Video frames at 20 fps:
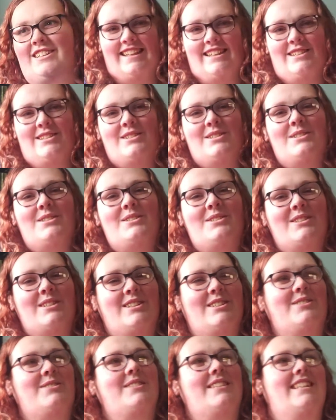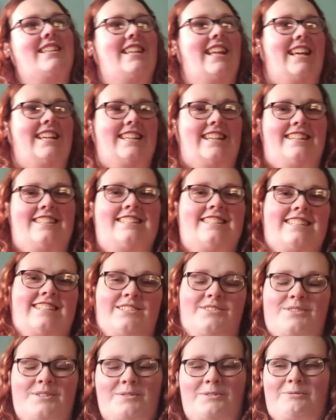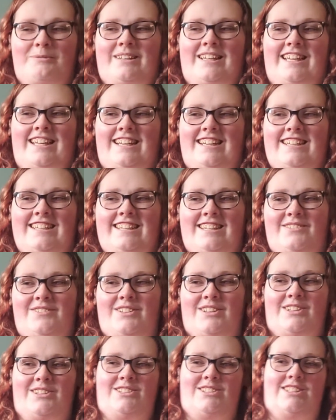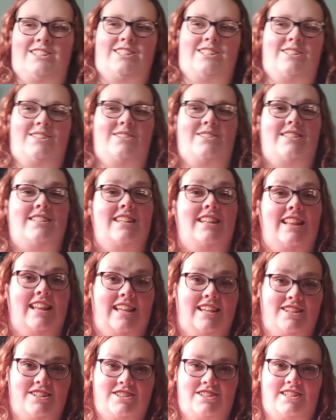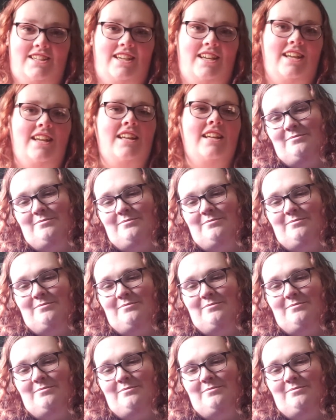knew her real identity from the beginning, even though she used Elentia.